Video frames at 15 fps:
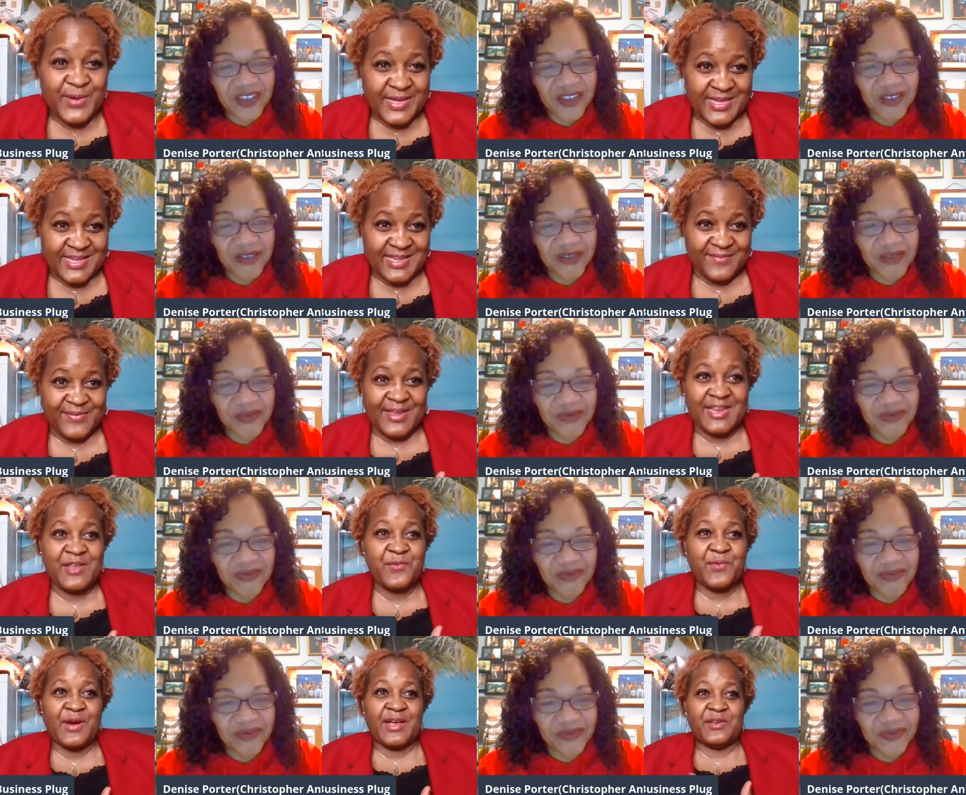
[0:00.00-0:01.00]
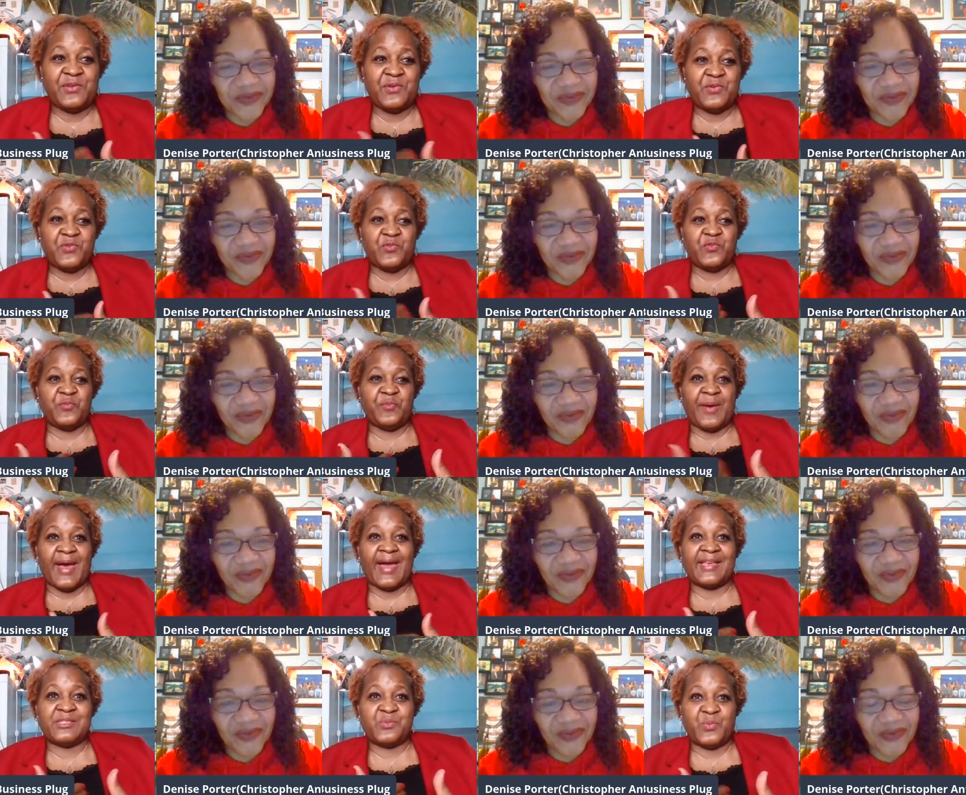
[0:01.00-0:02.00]
Speaker 1: weave, anyone who
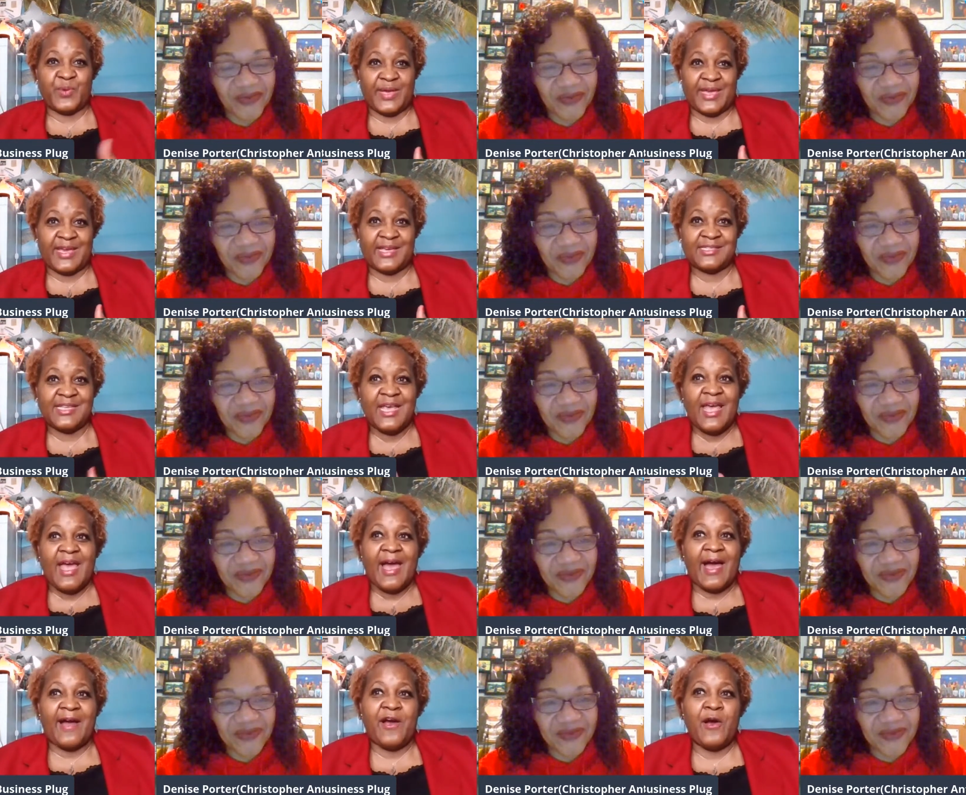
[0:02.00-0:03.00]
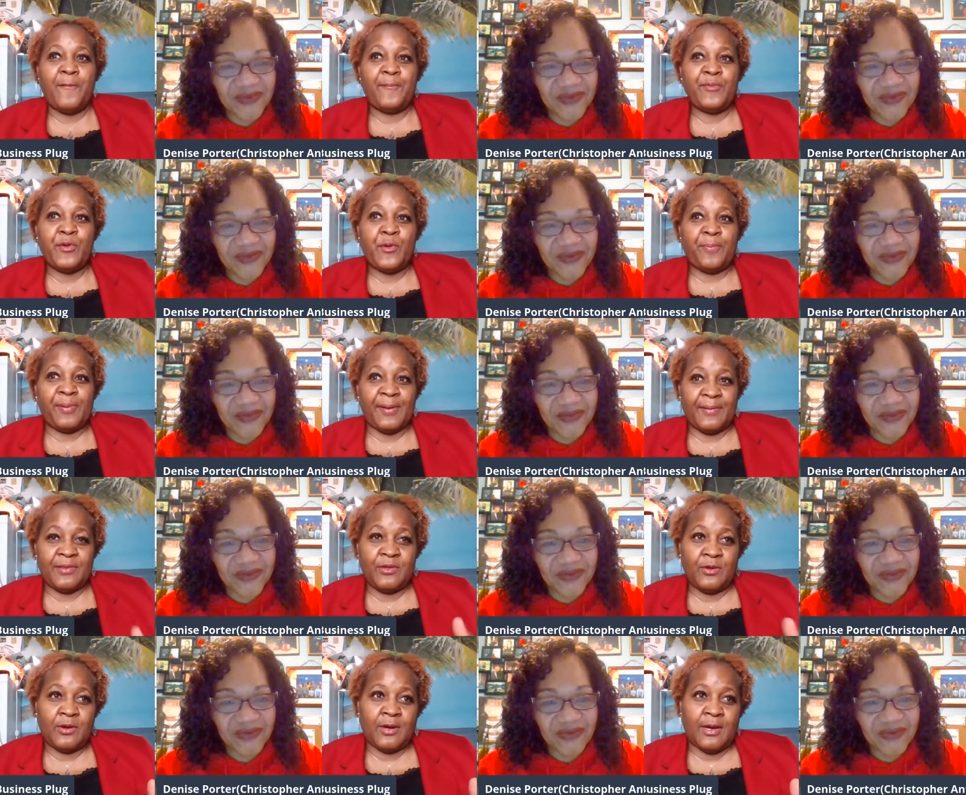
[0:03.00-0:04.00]
buys wigs, I hope you'll
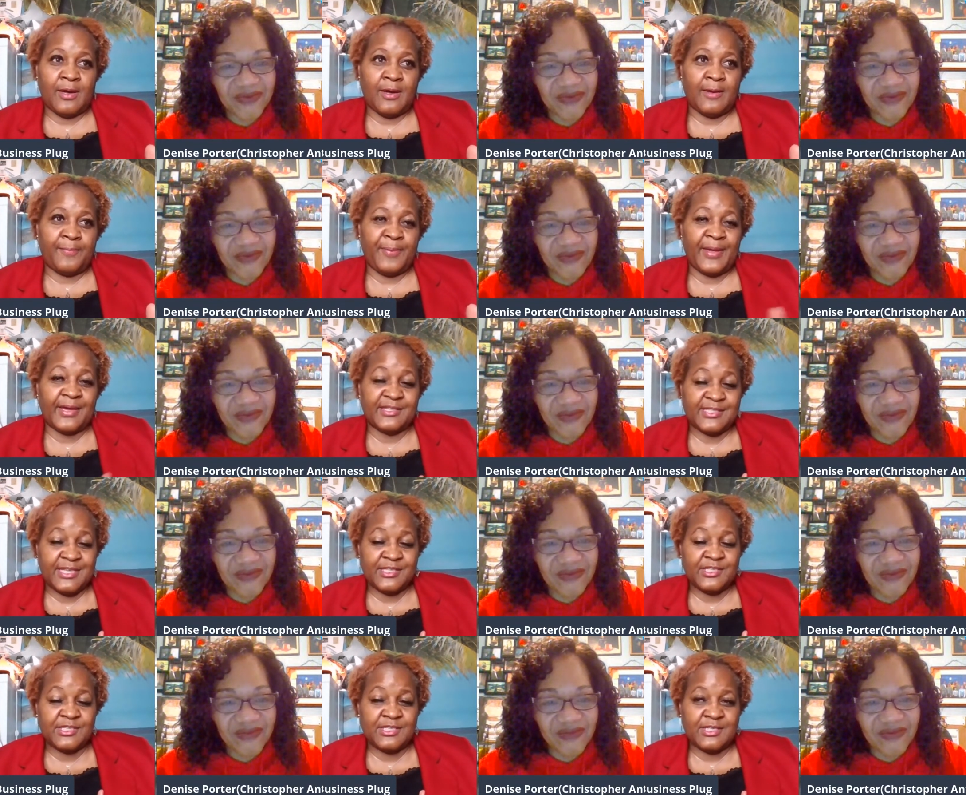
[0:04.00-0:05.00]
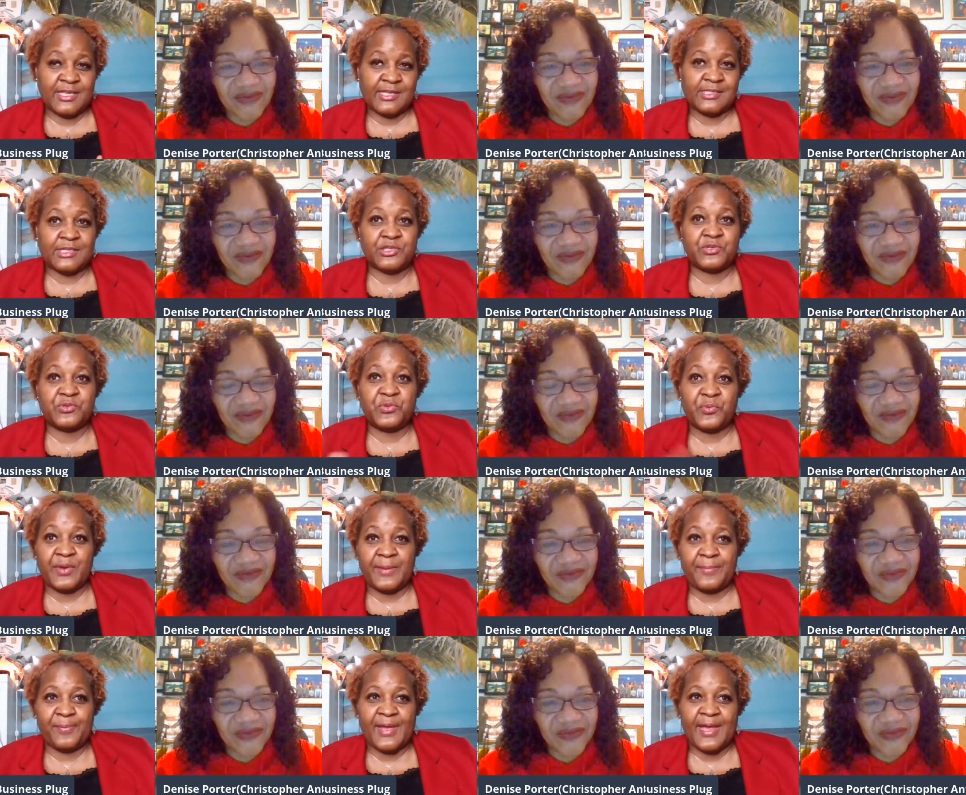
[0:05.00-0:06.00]
pay attention to this and do the
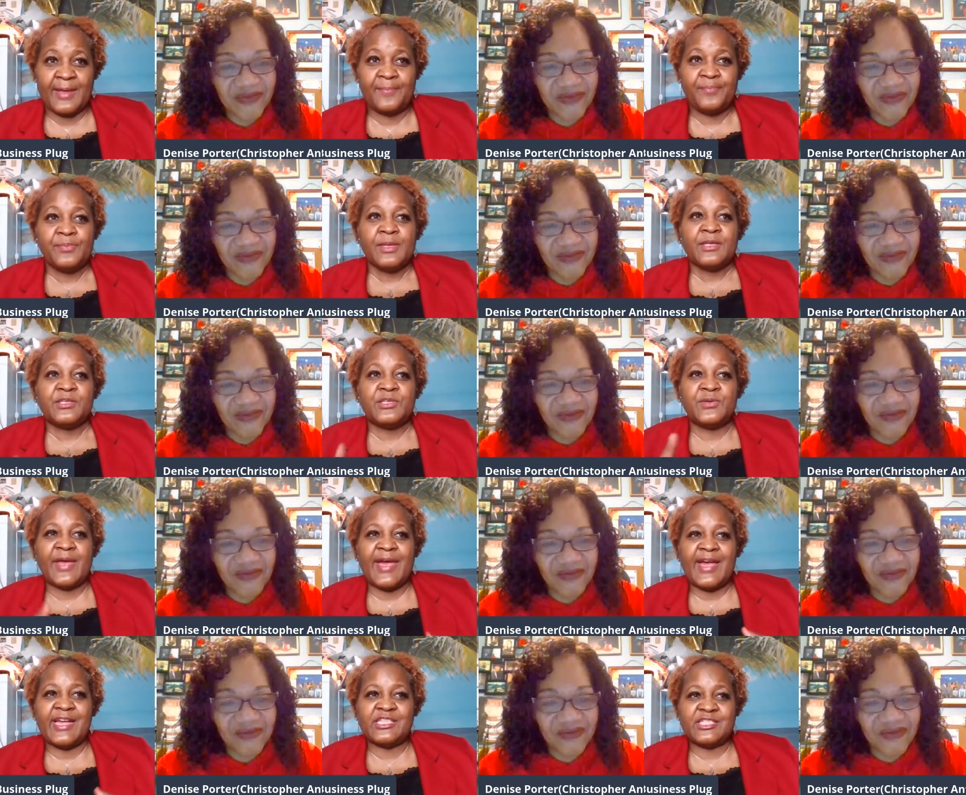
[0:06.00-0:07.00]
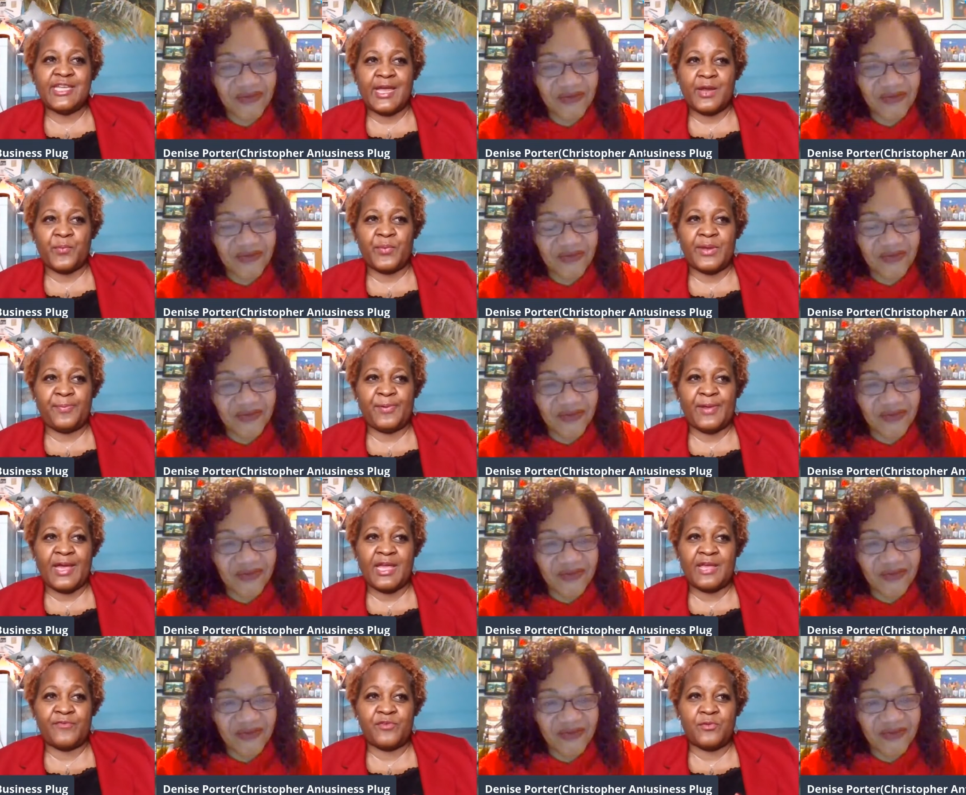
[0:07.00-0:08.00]
replay. Do hashtag
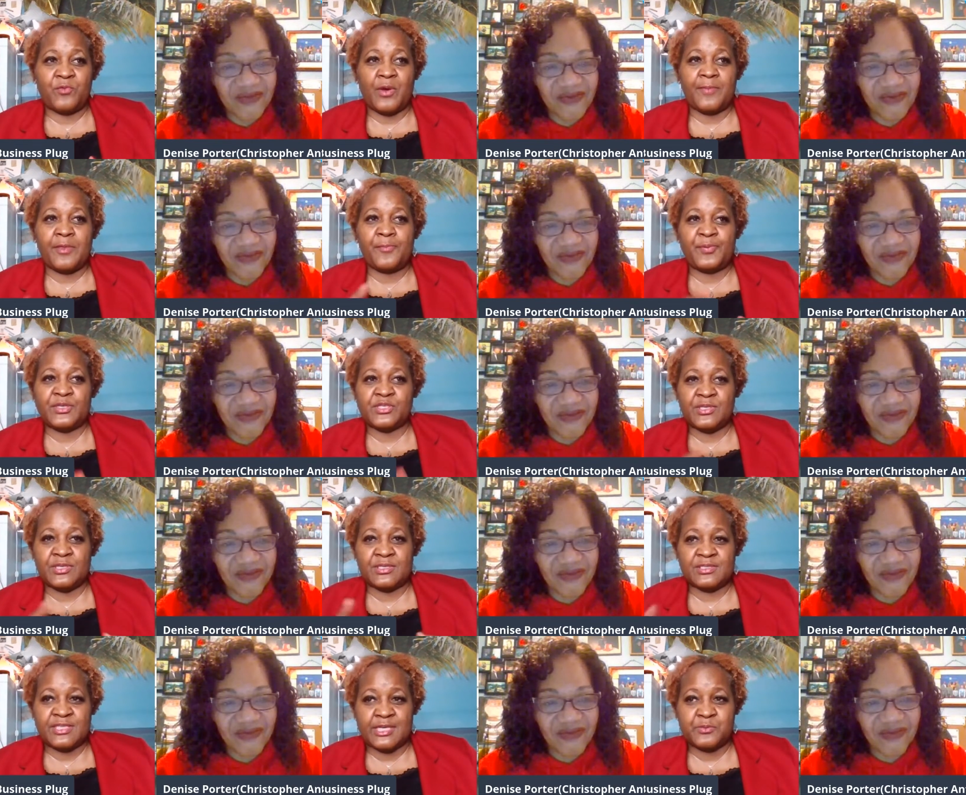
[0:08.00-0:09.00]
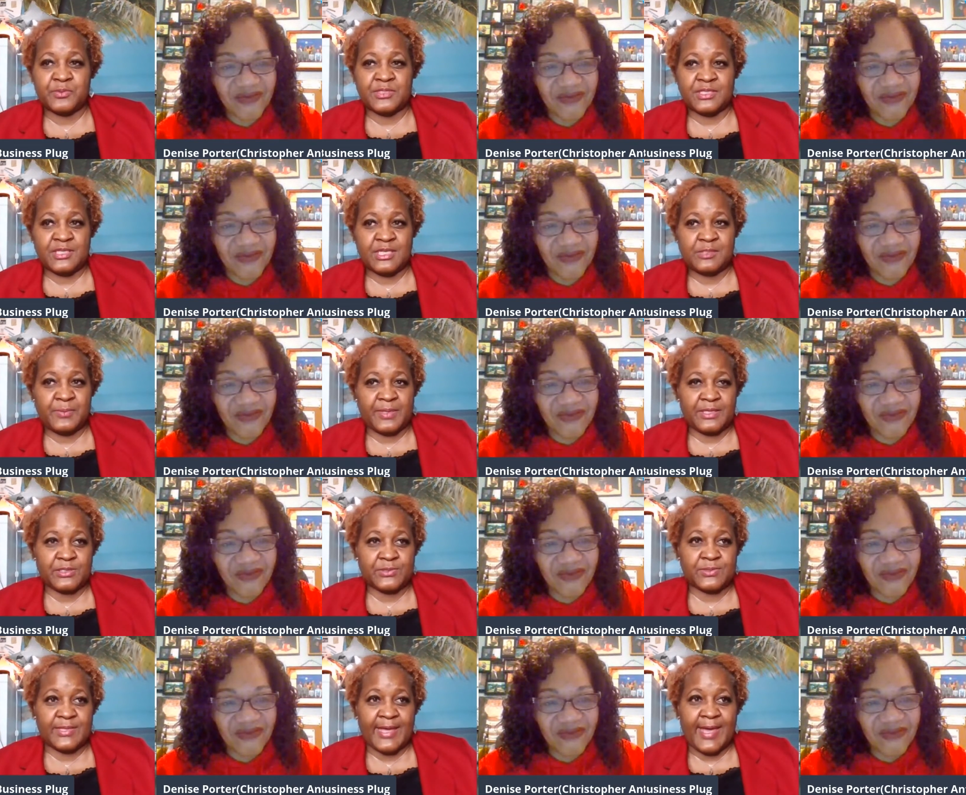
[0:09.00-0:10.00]
replay. If you want me to put you in touch with Denise, we
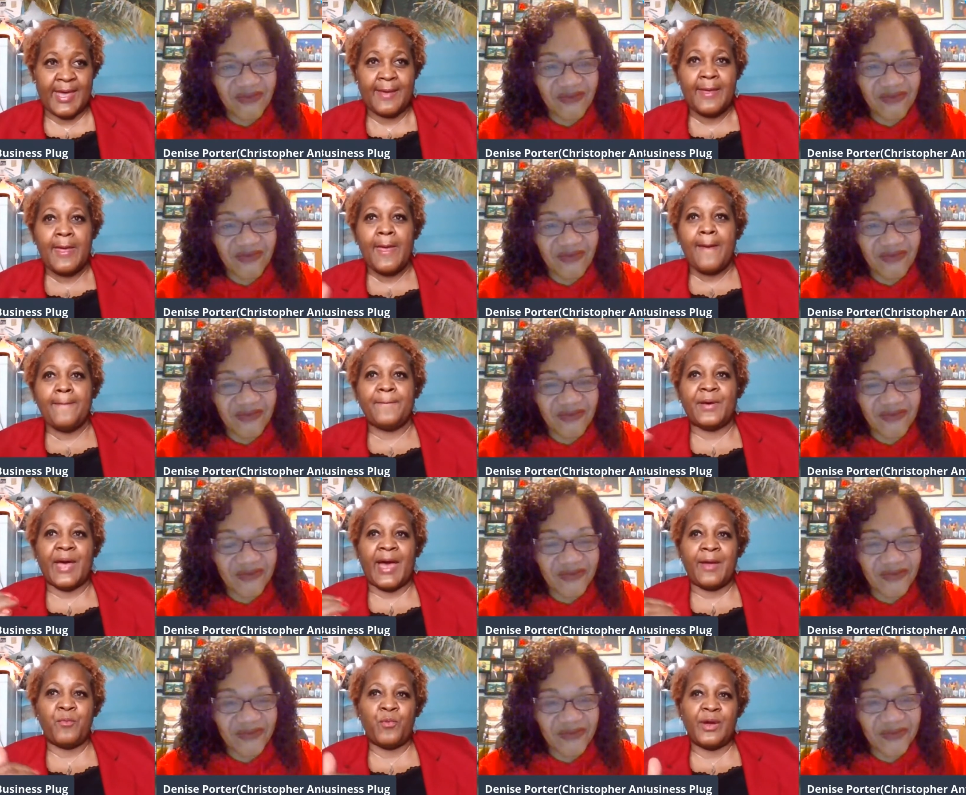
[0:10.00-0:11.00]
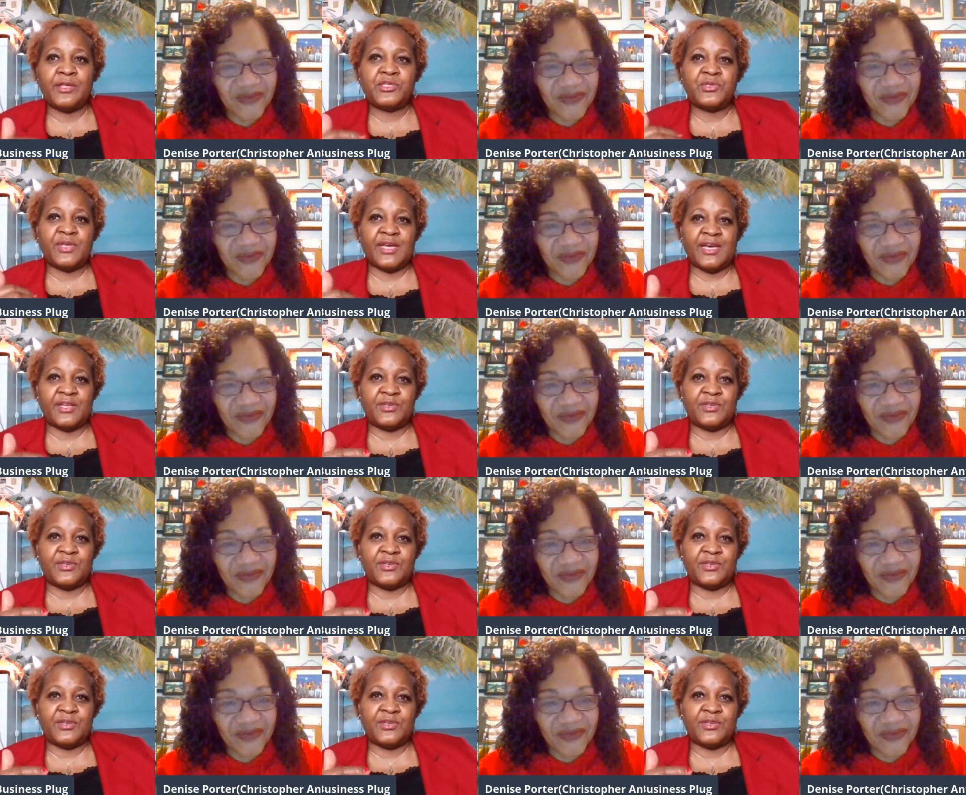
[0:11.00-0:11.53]
can do that. But I want you to